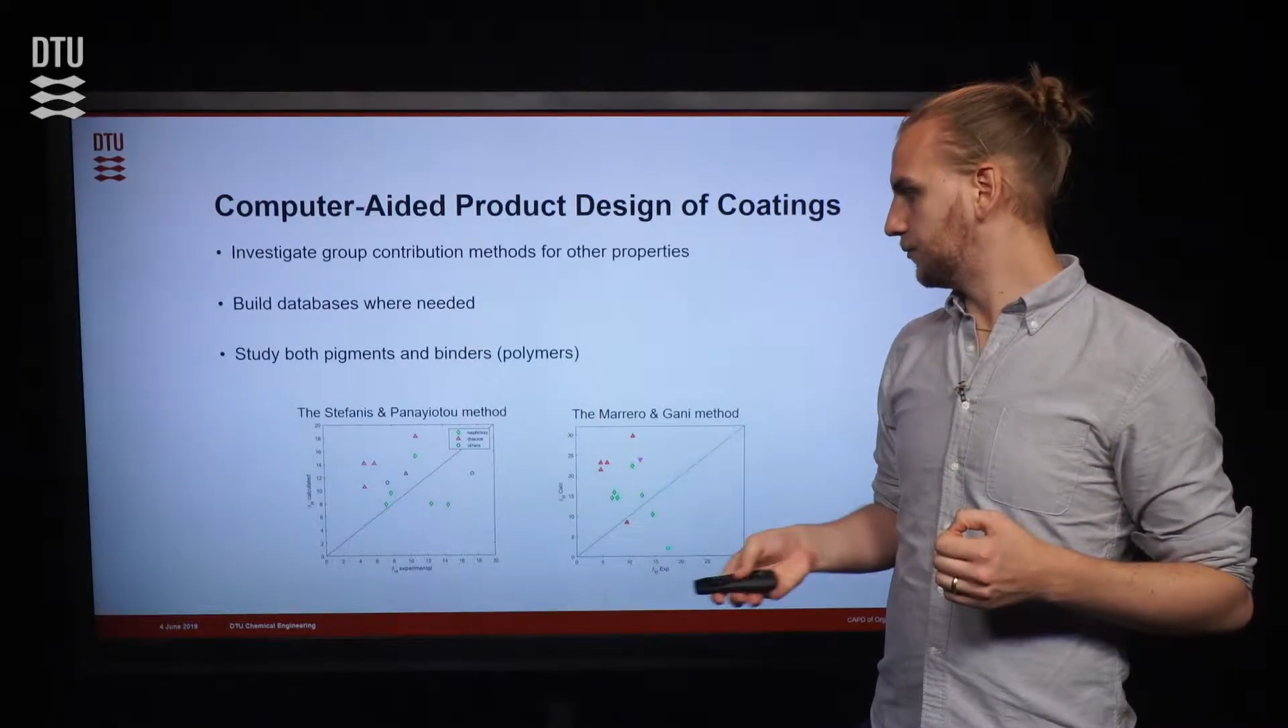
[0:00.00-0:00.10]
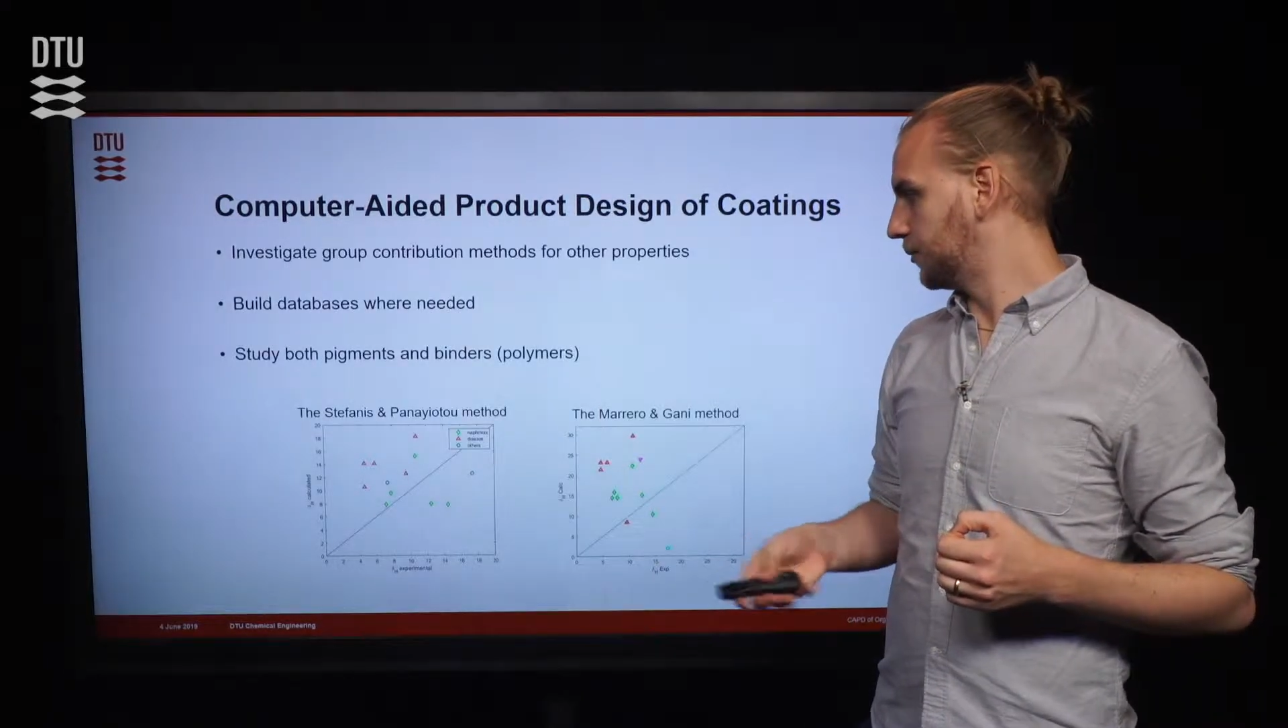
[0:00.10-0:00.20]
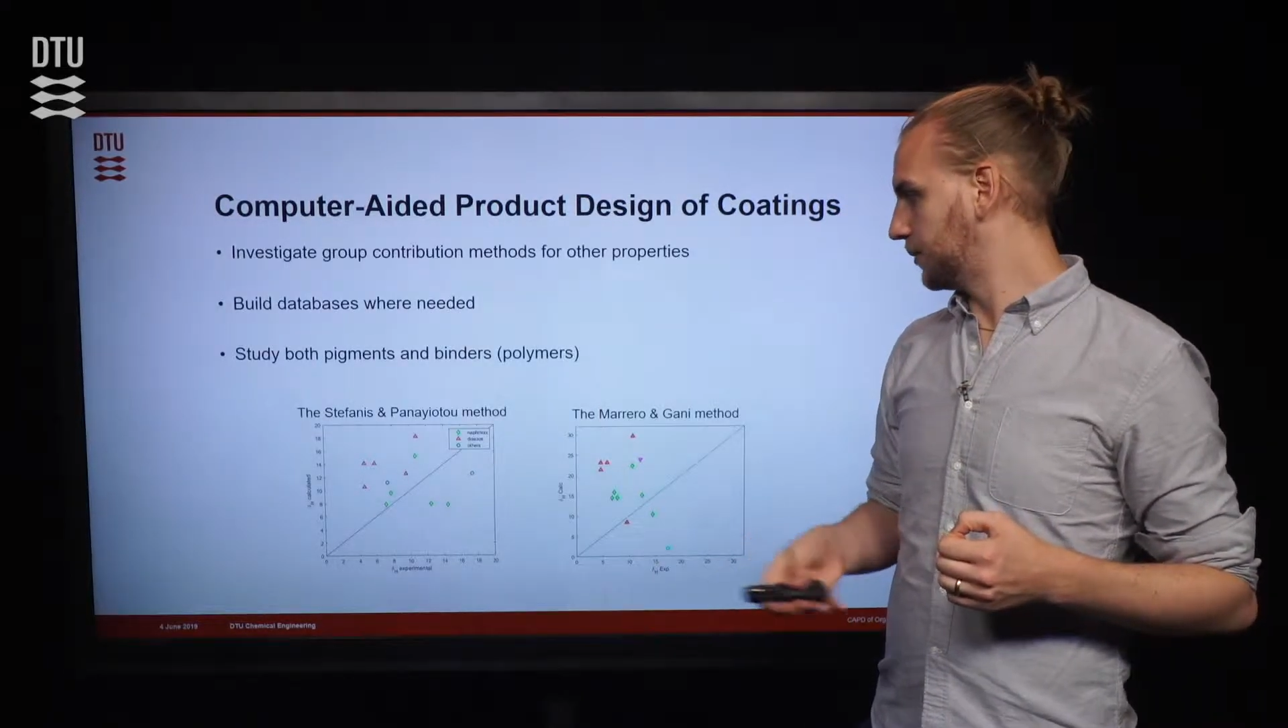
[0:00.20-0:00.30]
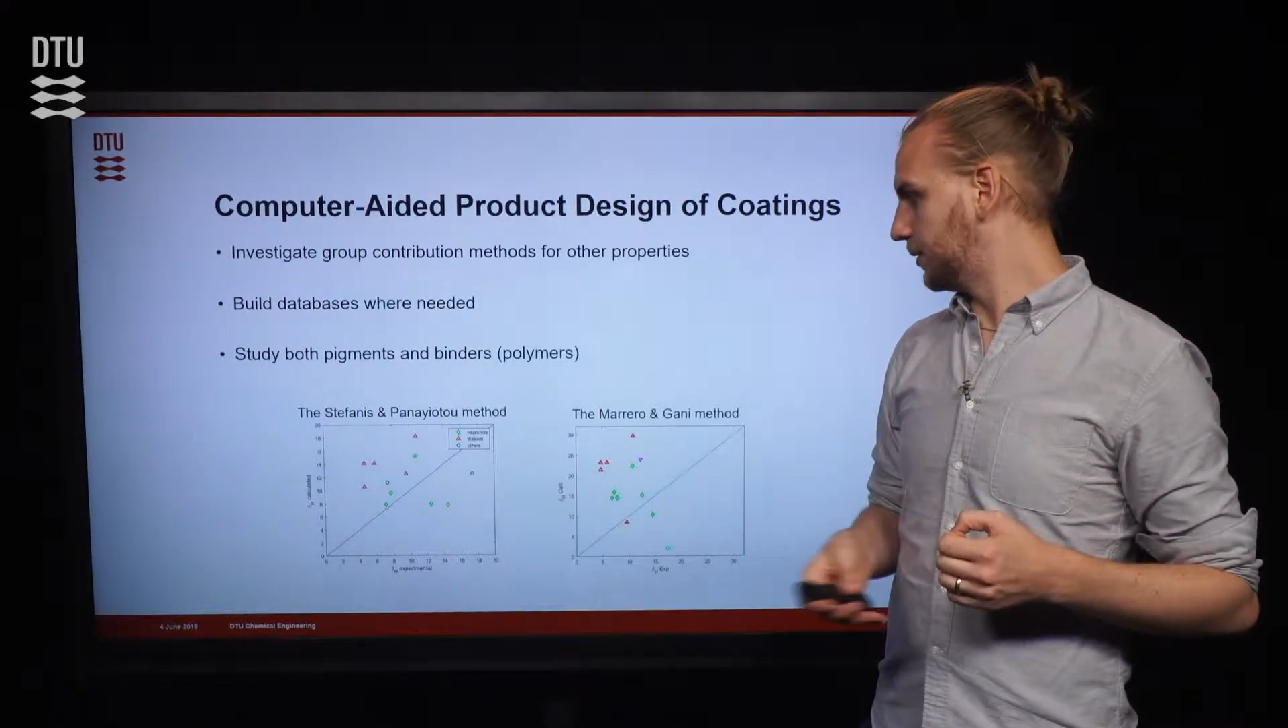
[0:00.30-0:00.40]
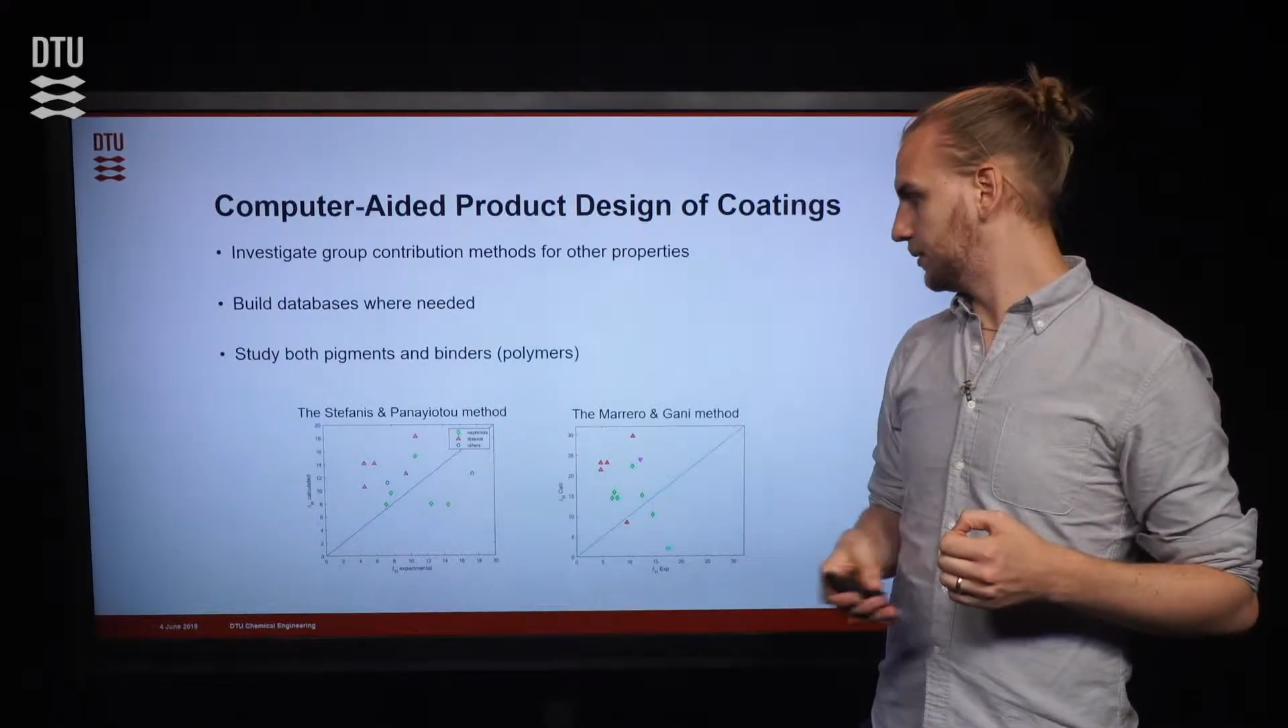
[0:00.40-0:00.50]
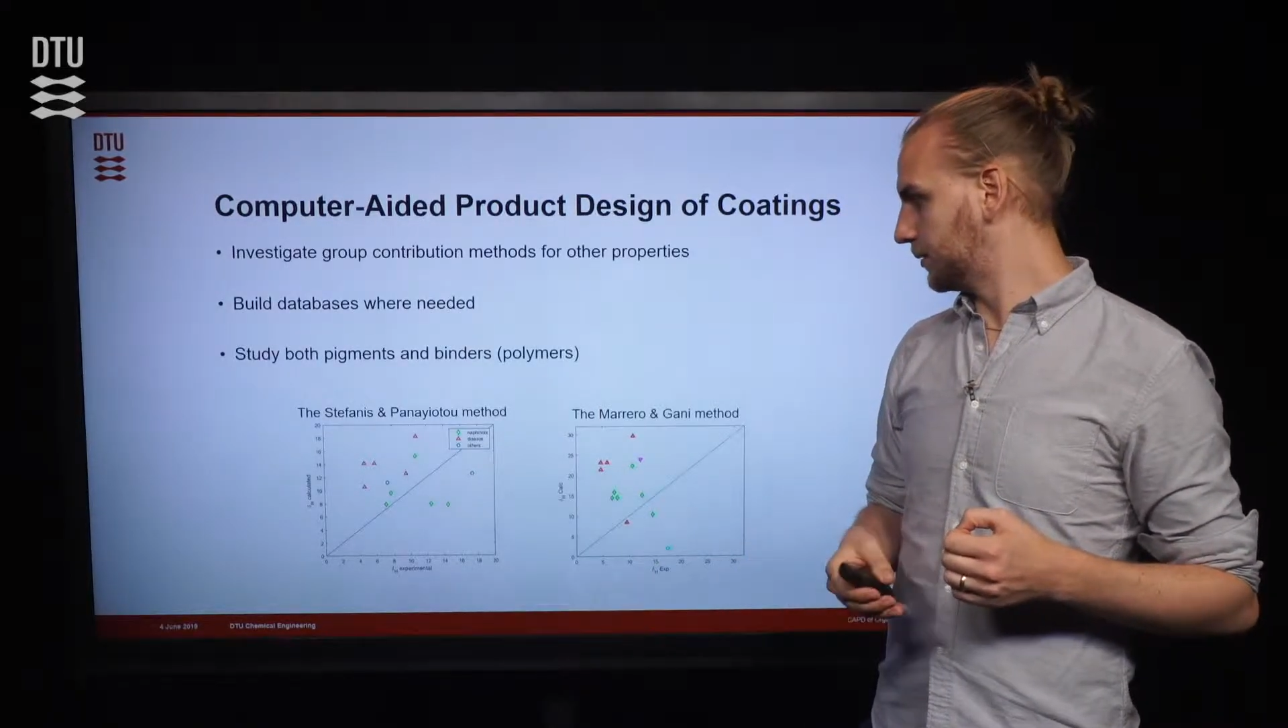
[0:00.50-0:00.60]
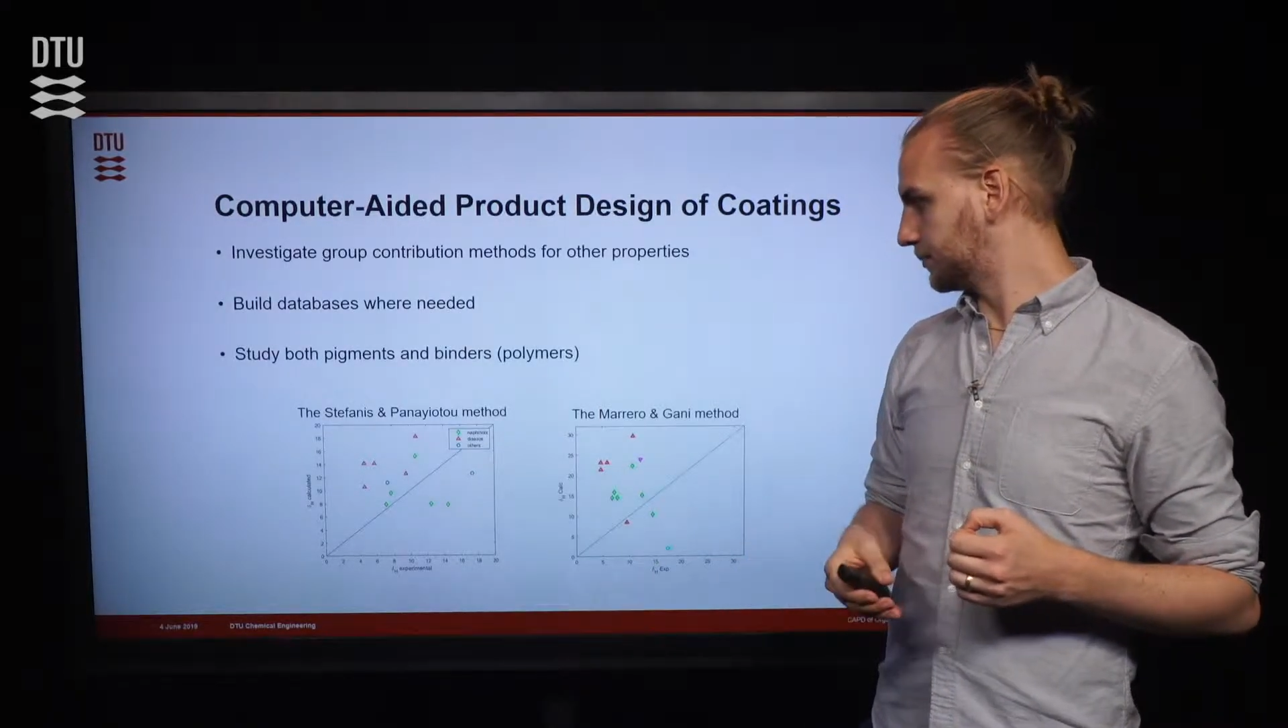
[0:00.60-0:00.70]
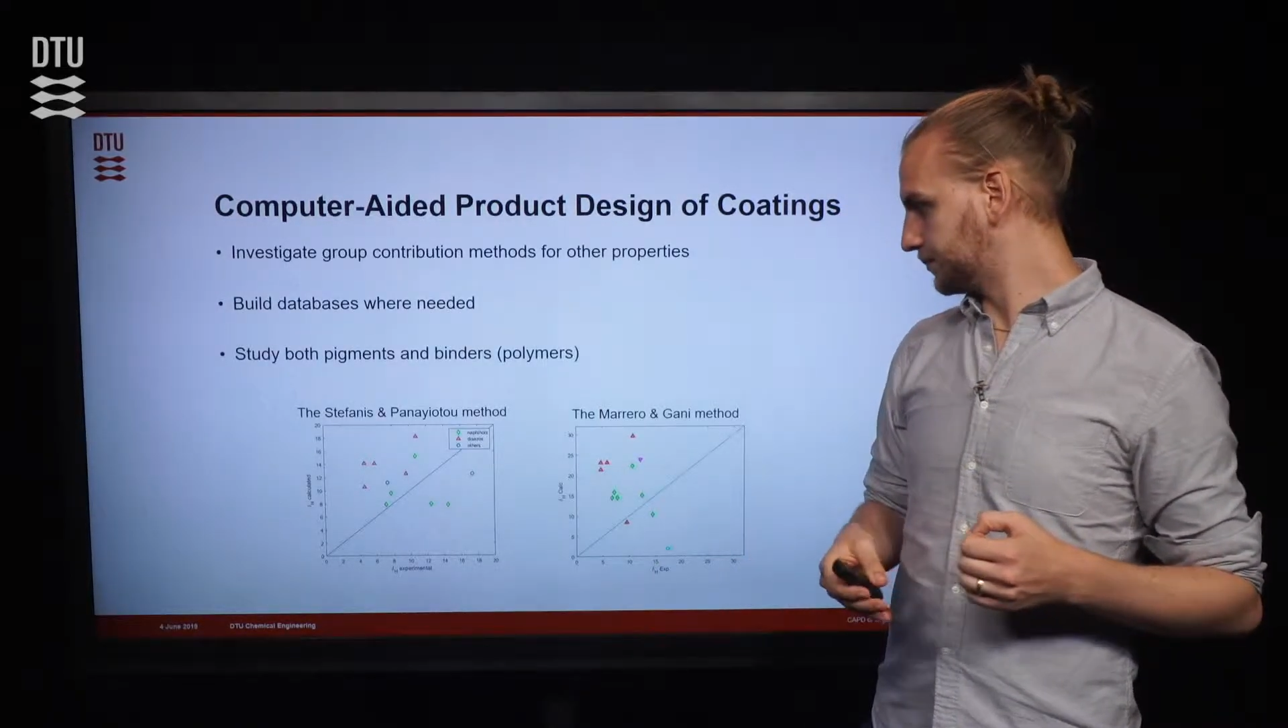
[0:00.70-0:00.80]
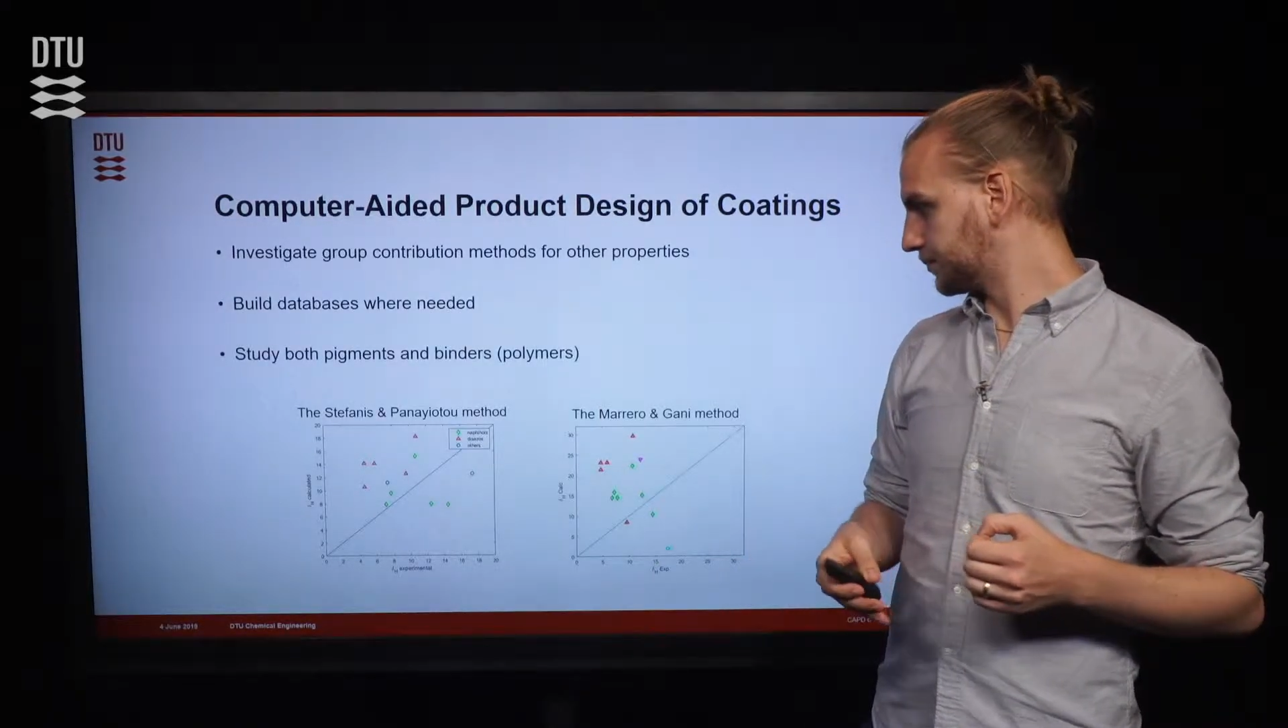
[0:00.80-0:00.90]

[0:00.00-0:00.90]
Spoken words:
for the